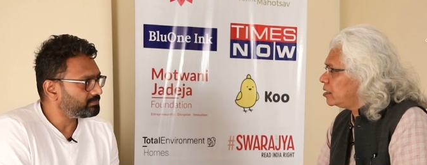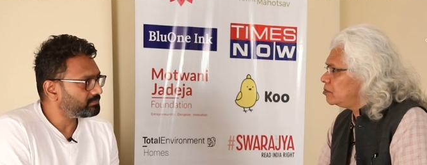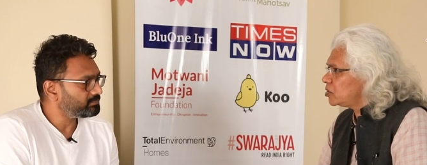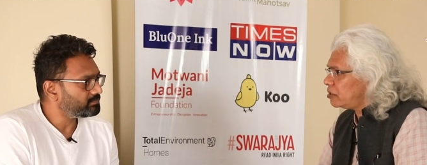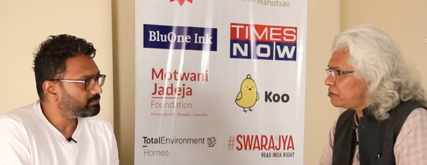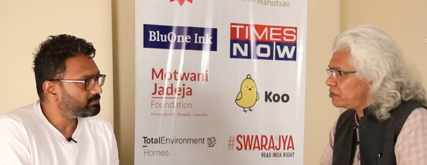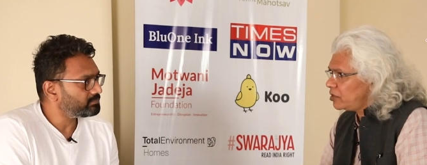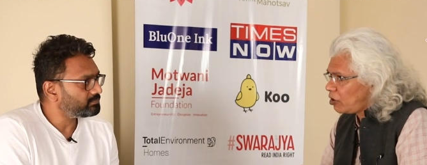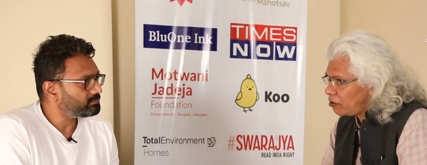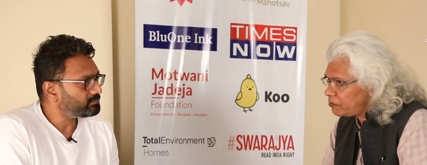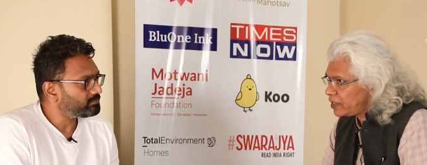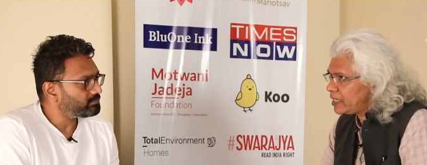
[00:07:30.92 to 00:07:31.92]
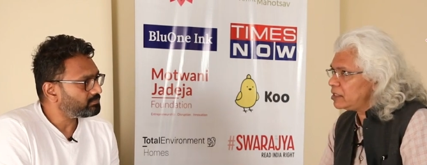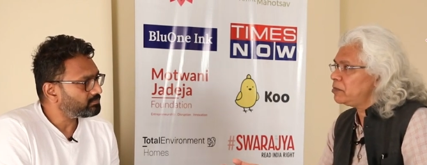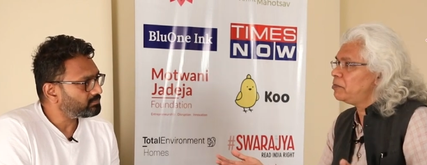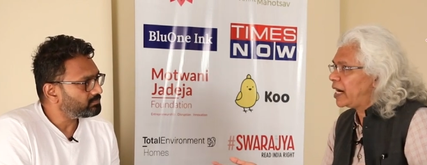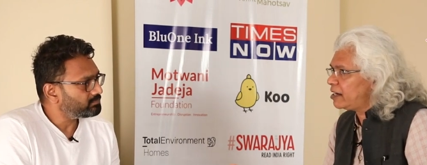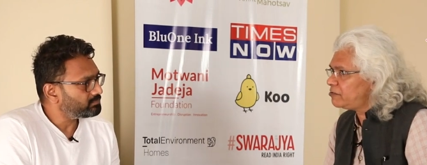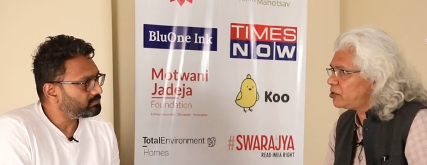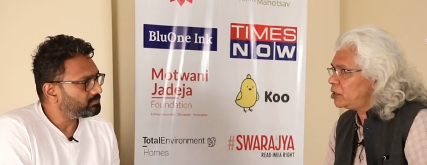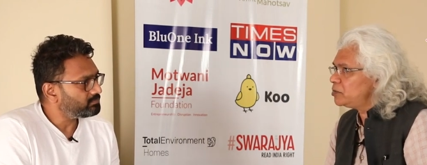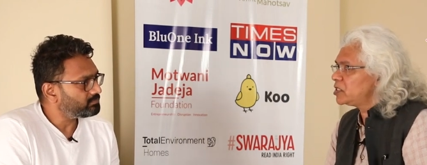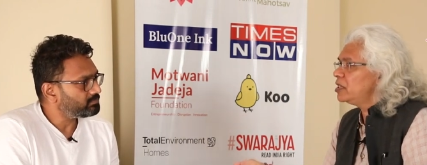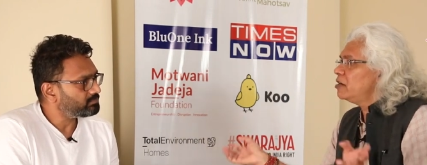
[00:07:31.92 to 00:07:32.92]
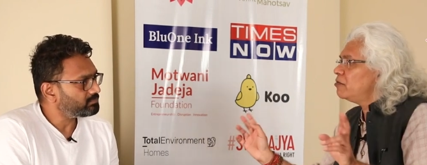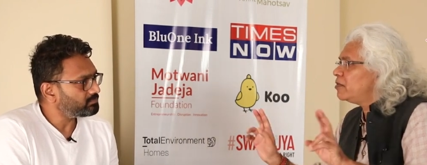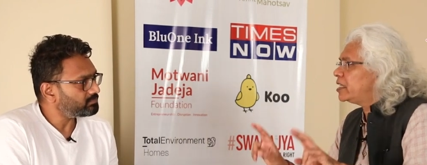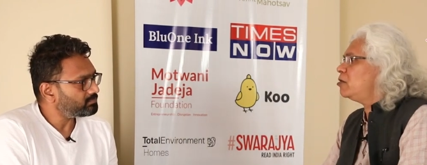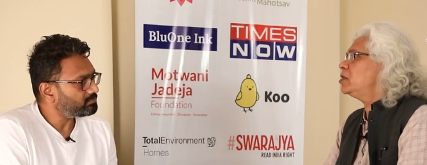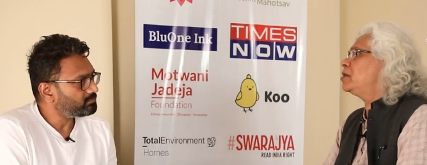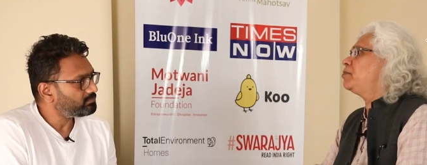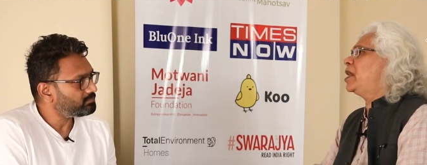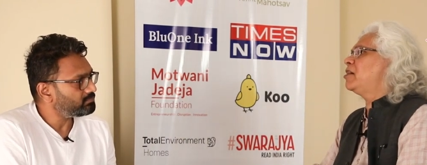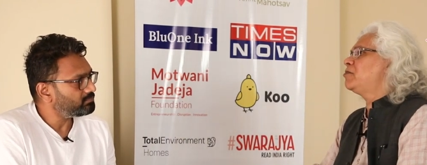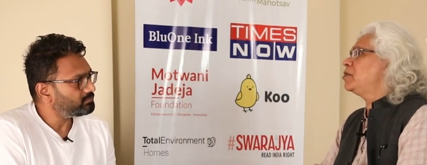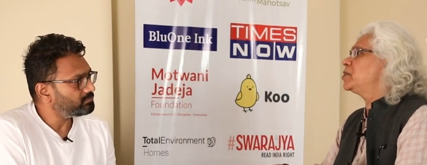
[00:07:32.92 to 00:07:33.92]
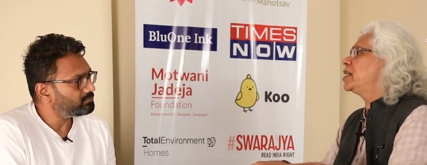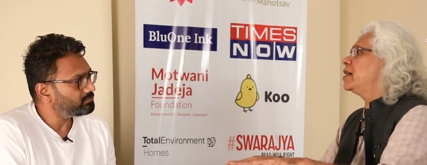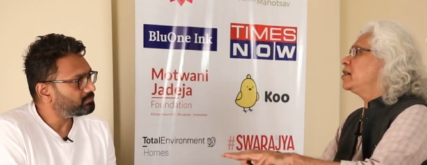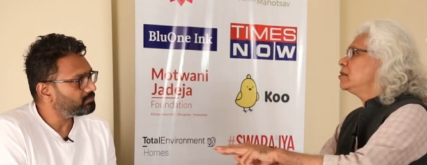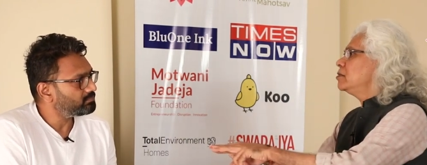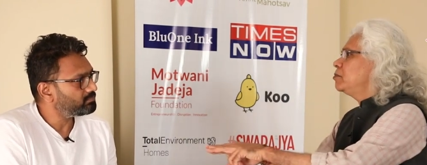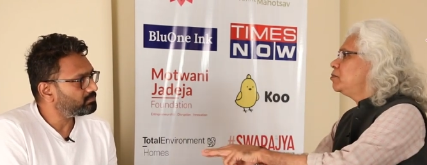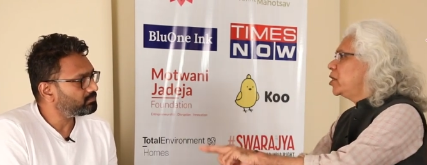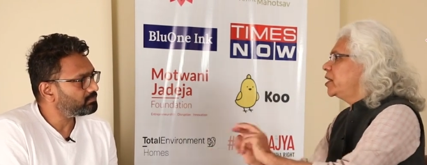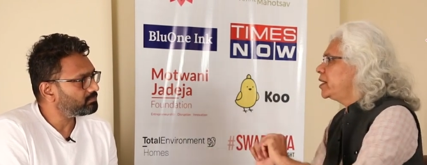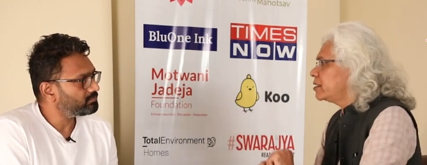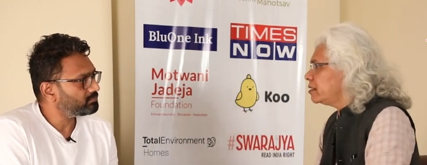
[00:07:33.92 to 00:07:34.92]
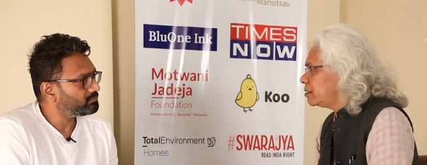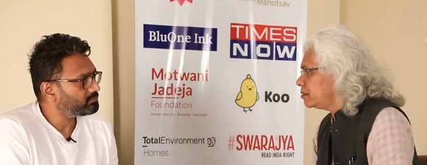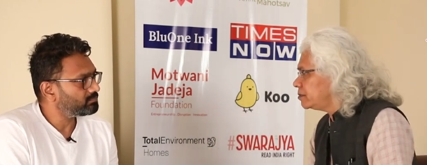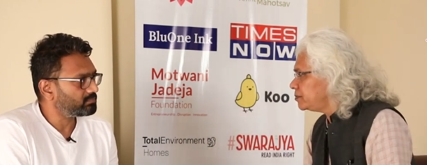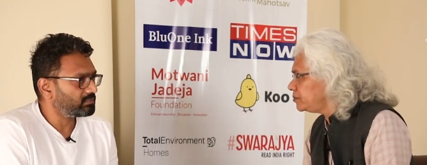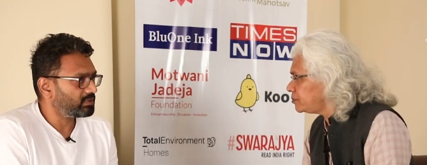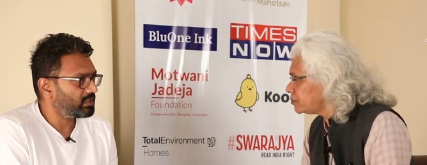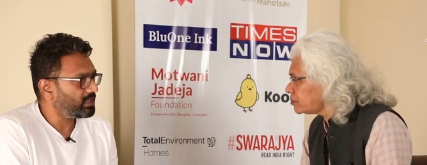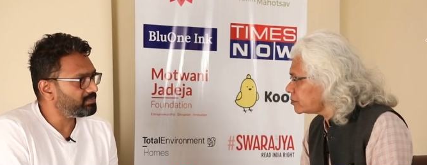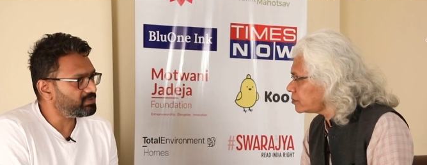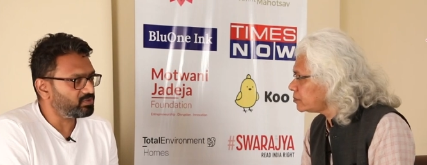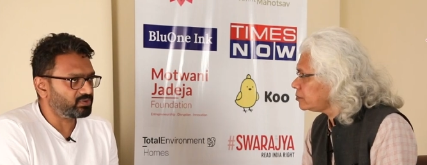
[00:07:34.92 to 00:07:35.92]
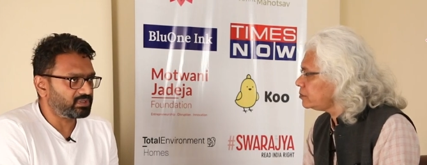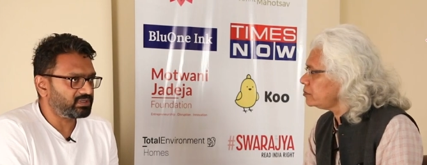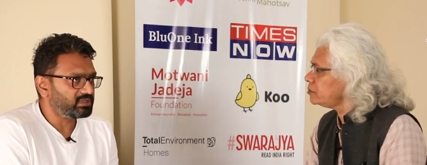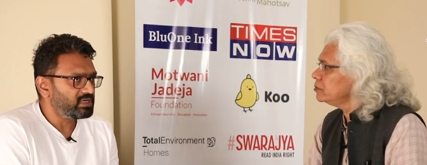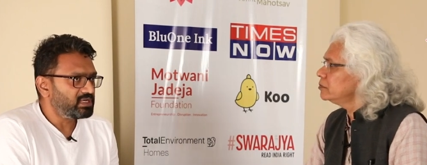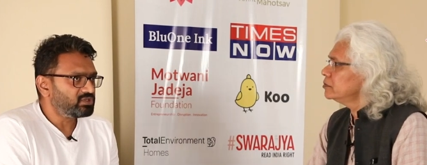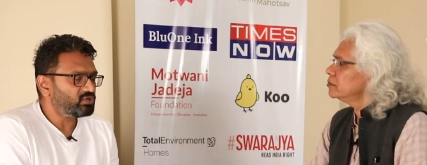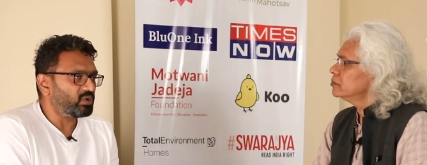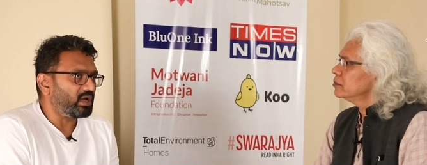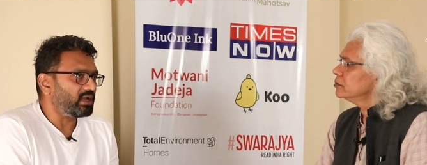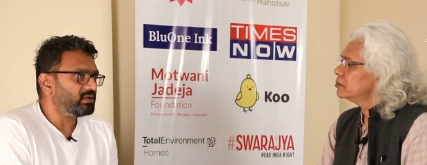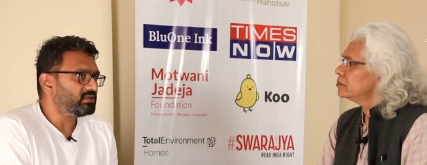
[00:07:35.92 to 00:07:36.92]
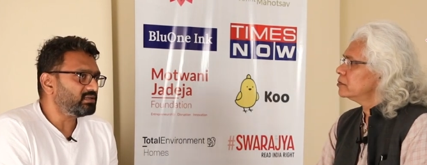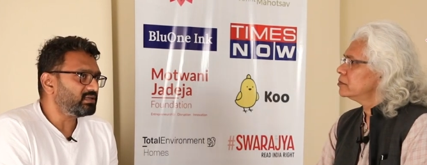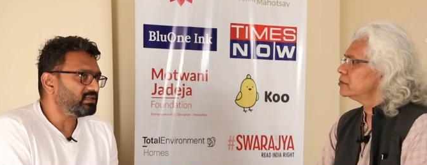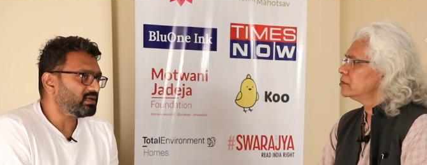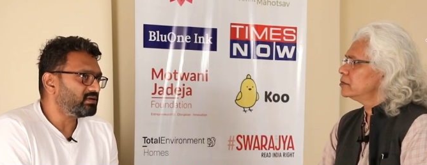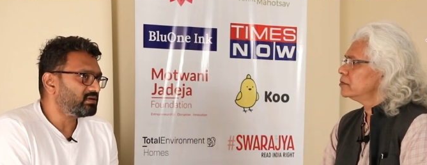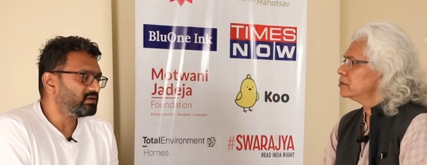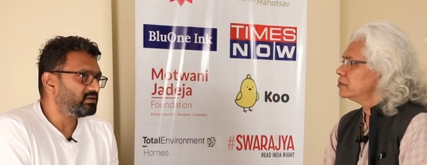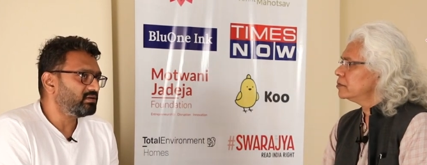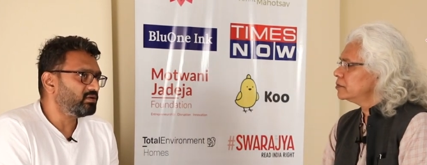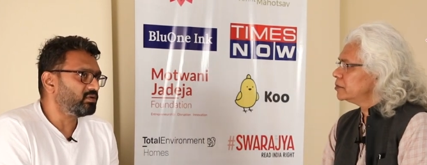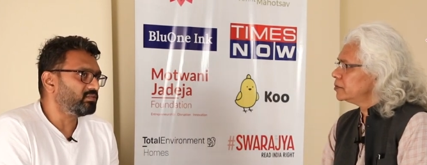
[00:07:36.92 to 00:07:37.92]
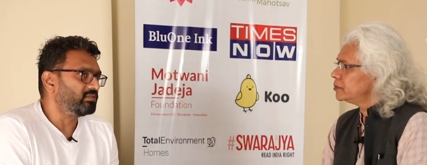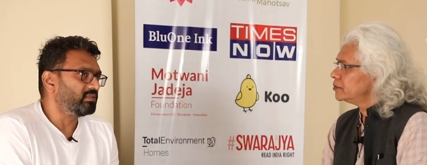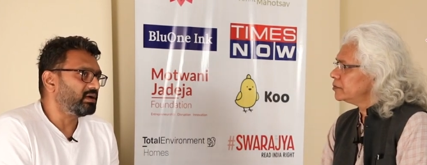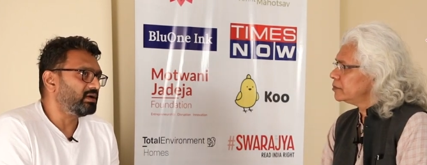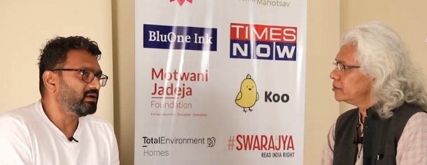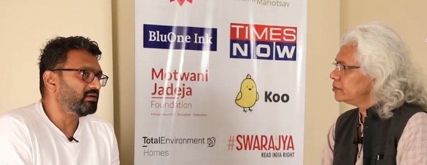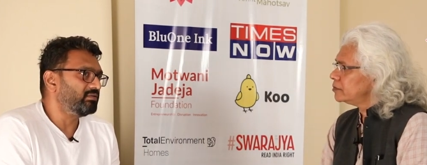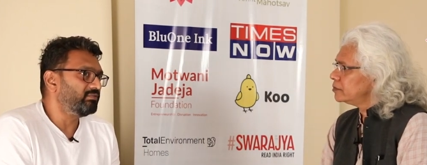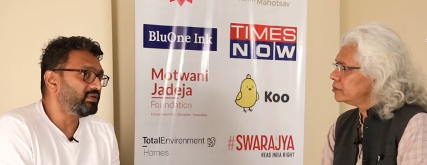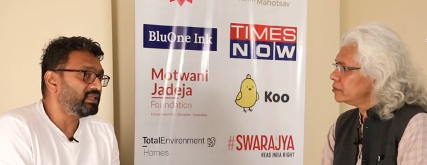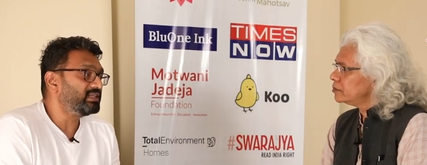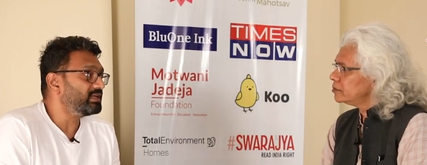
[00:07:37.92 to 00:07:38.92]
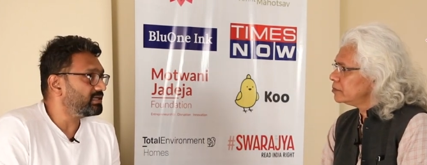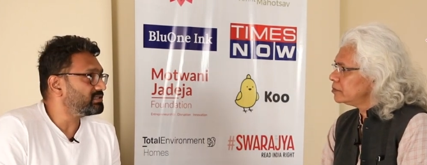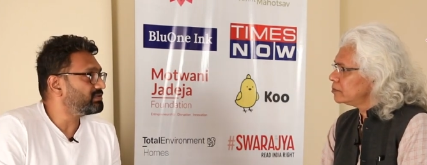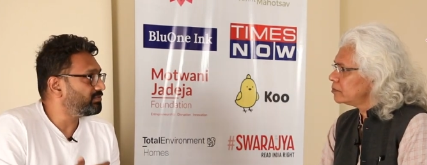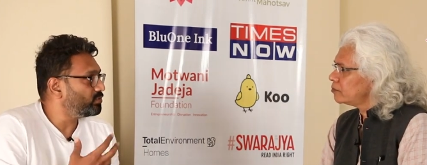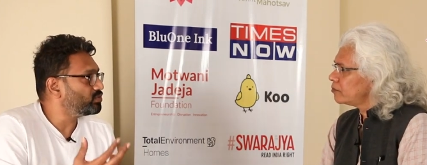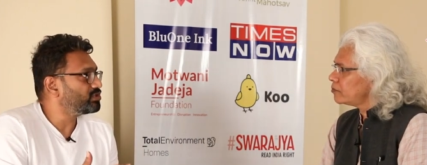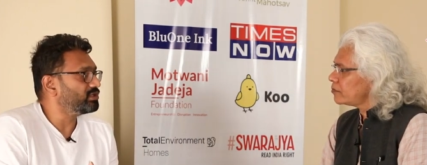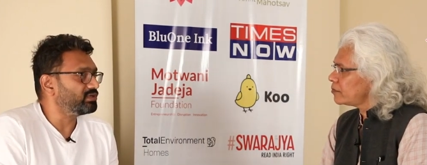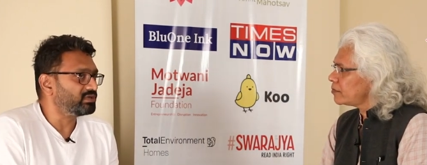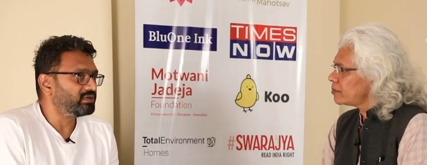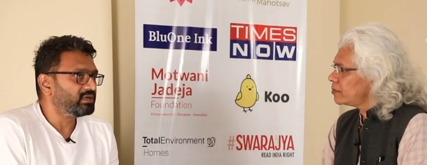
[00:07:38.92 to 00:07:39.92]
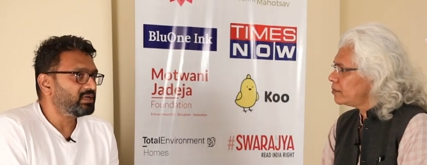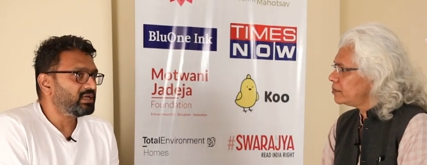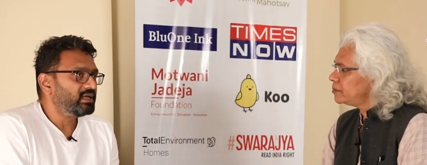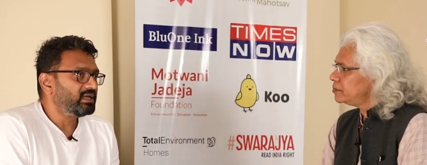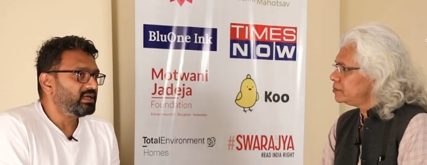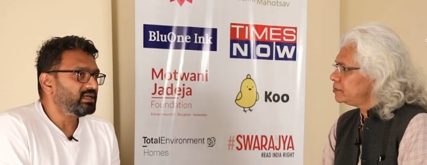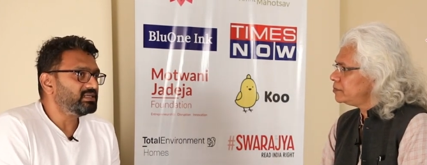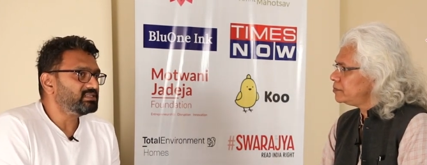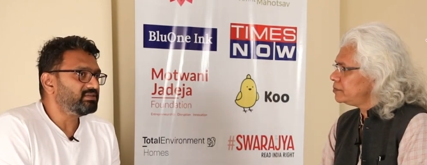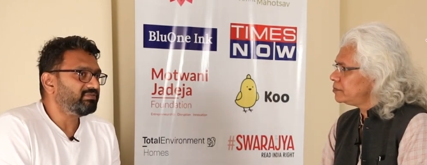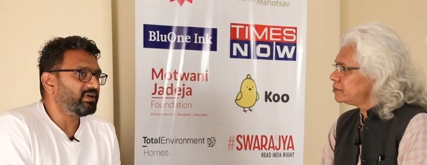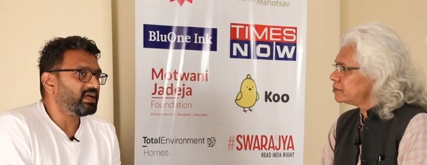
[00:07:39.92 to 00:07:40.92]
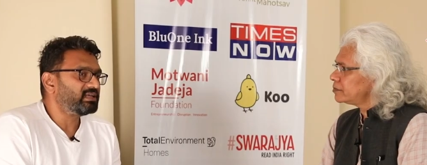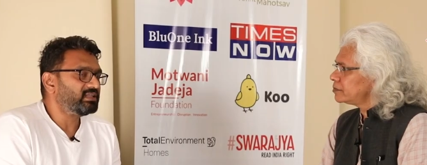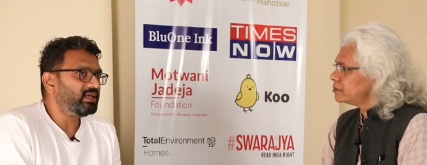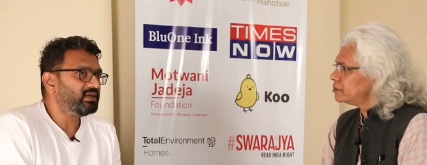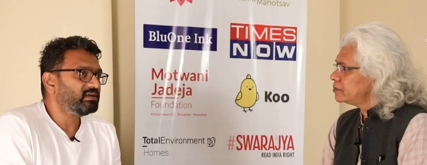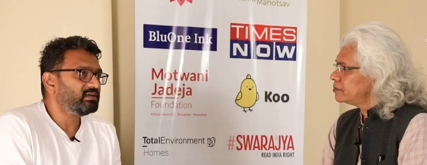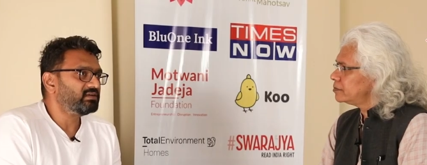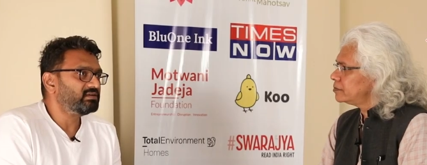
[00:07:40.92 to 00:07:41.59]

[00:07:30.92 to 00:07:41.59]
Speaker 1: terms of offering platforms without the platforms getting political.
Speaker 2: Absolutely. So another thing that you know we think is the future is the fact that